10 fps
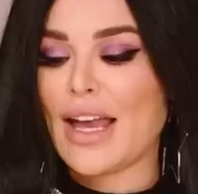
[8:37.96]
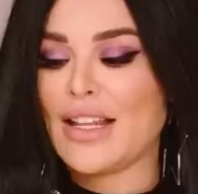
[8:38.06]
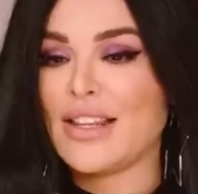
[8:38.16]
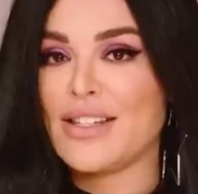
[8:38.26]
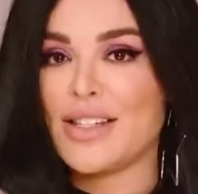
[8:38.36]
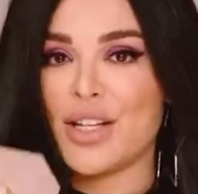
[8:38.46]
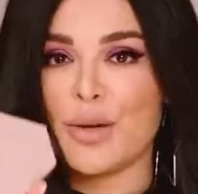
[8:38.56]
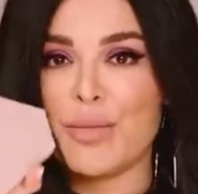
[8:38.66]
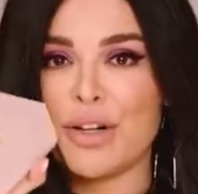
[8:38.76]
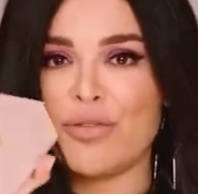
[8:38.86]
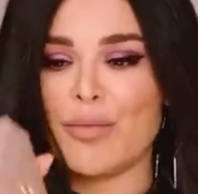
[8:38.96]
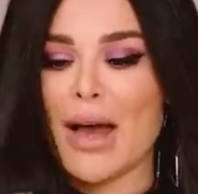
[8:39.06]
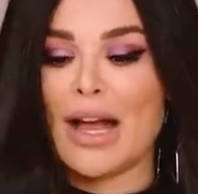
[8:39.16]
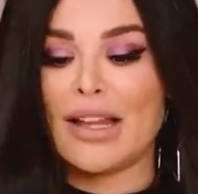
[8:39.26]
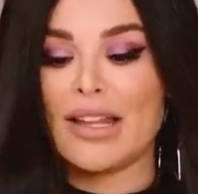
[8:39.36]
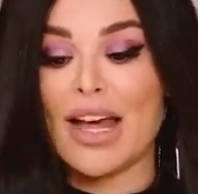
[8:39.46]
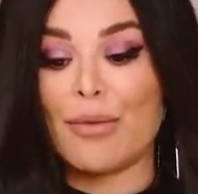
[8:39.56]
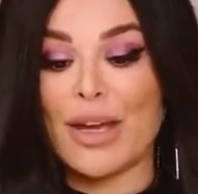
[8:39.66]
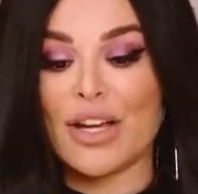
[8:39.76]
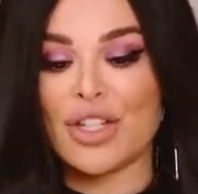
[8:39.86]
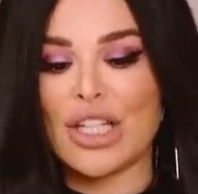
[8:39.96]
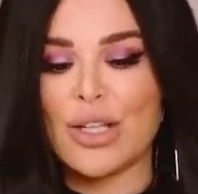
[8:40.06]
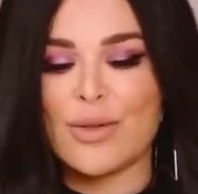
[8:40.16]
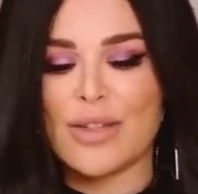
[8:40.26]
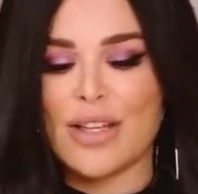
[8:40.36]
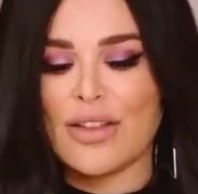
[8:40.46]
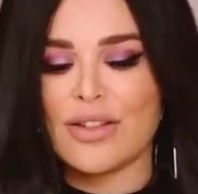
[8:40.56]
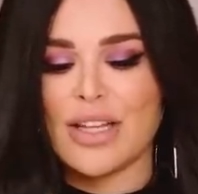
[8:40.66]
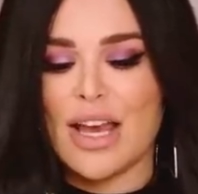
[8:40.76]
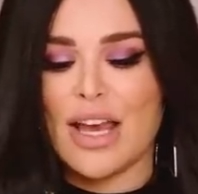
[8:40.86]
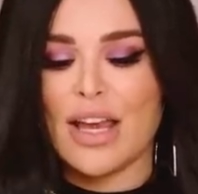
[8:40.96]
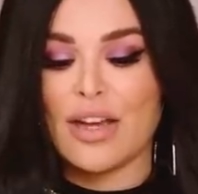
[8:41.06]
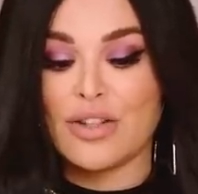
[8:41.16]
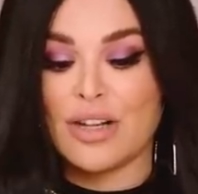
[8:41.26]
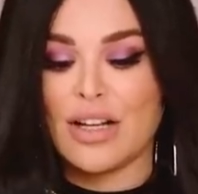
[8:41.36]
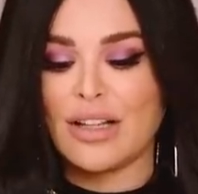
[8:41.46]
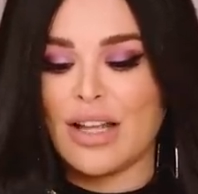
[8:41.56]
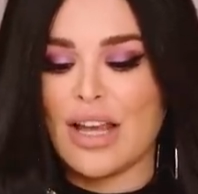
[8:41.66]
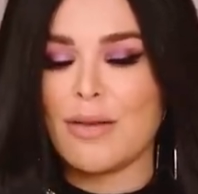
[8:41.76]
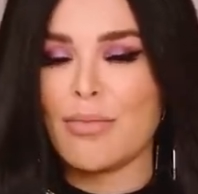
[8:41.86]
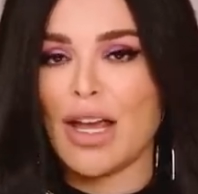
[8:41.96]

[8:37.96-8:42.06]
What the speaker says: and this is her beautiful palette that we actually used the other day during glam,